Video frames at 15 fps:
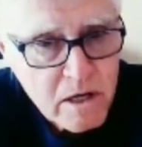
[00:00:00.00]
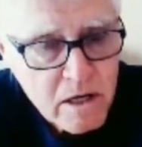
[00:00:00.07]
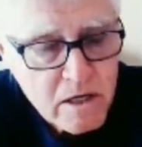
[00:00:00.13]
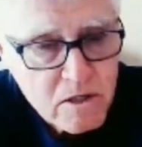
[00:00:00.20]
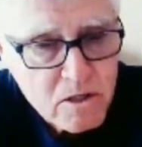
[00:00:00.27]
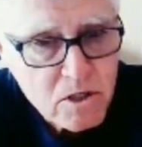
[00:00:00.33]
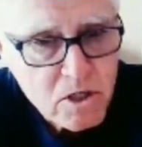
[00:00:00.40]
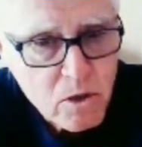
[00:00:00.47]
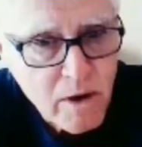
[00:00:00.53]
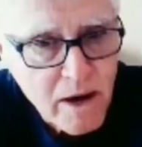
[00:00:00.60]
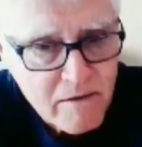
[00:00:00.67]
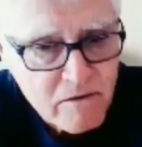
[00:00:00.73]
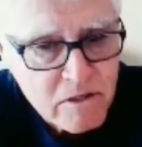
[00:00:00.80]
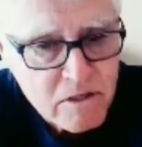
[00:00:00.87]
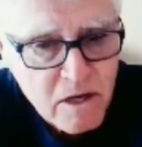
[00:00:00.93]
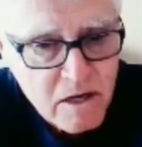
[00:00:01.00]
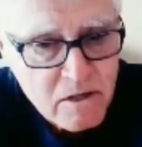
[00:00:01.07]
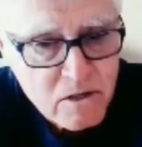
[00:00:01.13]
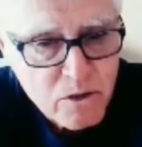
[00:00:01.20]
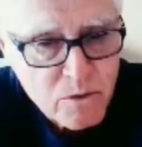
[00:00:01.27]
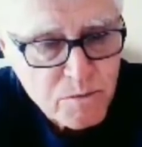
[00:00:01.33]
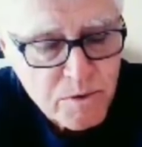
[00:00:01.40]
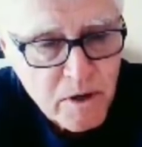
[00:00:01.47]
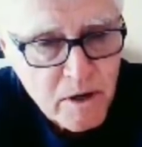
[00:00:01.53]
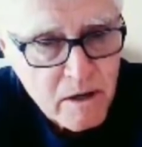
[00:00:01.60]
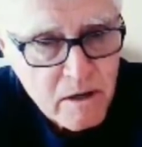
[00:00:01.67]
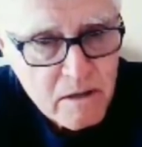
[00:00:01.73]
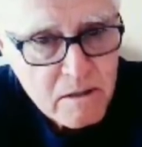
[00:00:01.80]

it is to advertise your product.